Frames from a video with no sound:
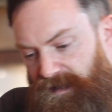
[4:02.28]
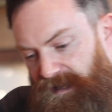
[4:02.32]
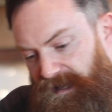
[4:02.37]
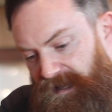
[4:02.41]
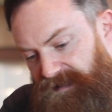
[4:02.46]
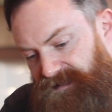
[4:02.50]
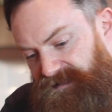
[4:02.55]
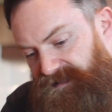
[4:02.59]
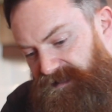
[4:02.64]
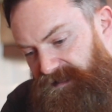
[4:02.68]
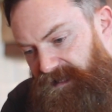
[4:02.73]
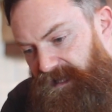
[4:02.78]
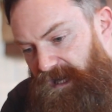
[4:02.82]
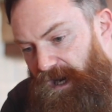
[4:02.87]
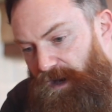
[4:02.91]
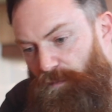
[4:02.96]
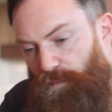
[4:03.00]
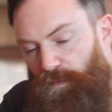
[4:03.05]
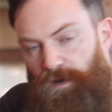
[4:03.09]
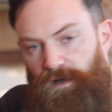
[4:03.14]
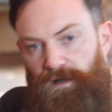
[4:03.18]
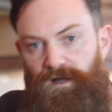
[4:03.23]
and see the
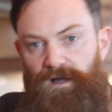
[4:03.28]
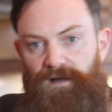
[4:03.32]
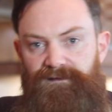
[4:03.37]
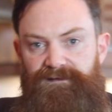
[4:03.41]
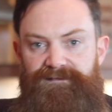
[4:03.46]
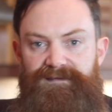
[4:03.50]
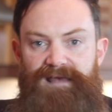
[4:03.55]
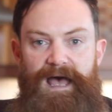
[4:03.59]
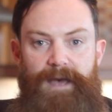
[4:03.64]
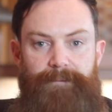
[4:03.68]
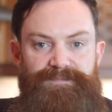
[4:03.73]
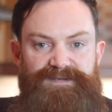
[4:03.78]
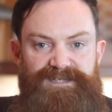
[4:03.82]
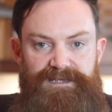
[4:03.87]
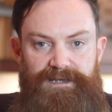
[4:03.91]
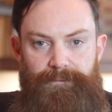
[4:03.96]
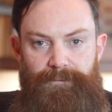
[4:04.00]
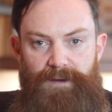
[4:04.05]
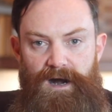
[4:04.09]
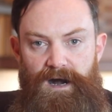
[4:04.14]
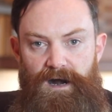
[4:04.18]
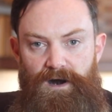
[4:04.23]
artwork on the taps in the
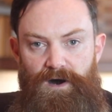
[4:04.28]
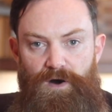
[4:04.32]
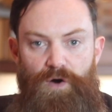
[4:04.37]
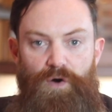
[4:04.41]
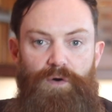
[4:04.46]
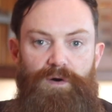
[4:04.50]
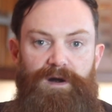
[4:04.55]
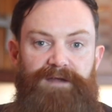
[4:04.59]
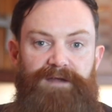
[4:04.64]
bar, or